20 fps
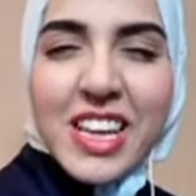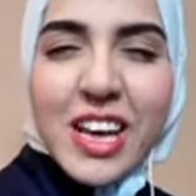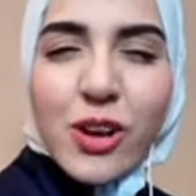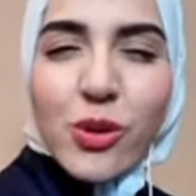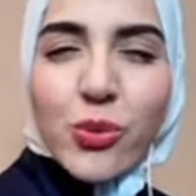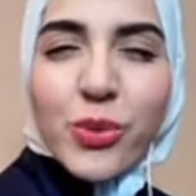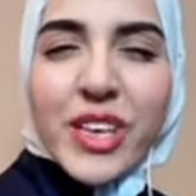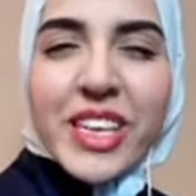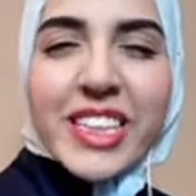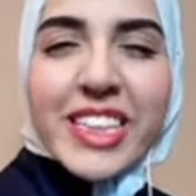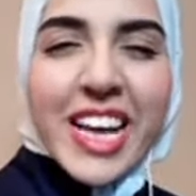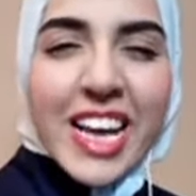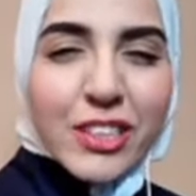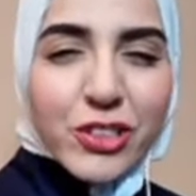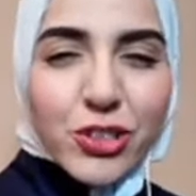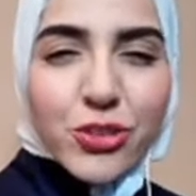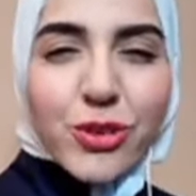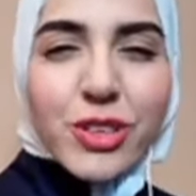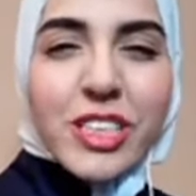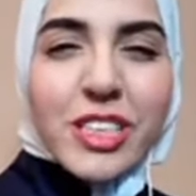that we
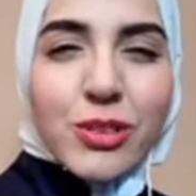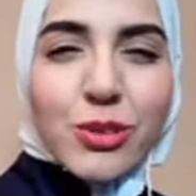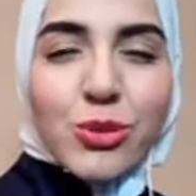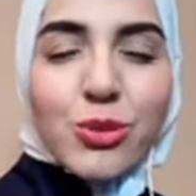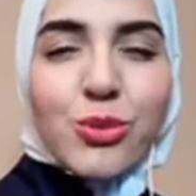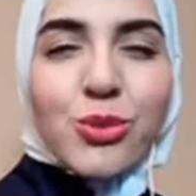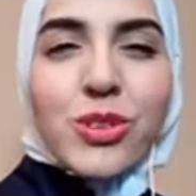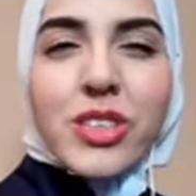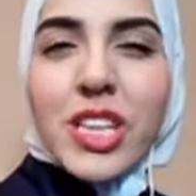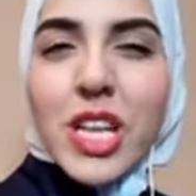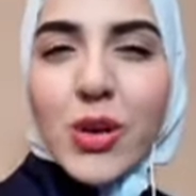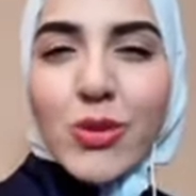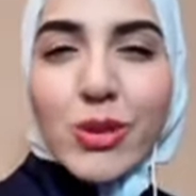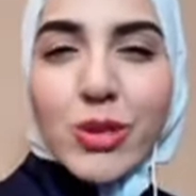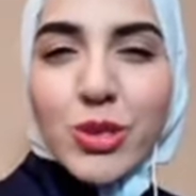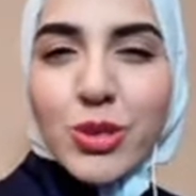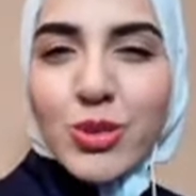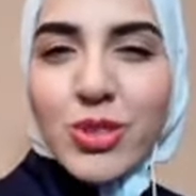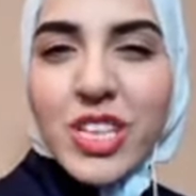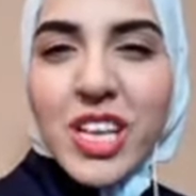naturally do in
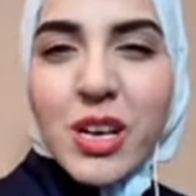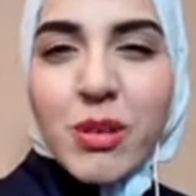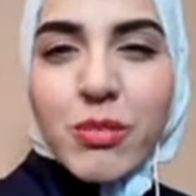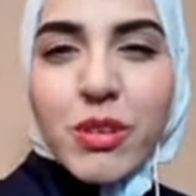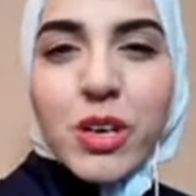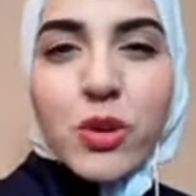our sunnah,